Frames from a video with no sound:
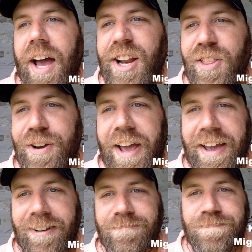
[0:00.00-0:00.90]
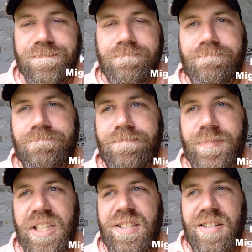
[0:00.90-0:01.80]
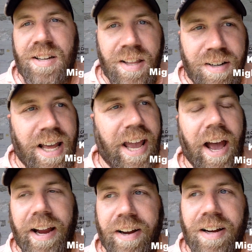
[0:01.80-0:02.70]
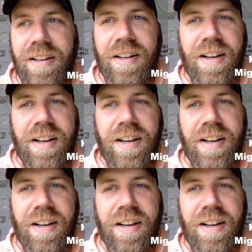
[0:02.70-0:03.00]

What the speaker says: another day. It's another day out here,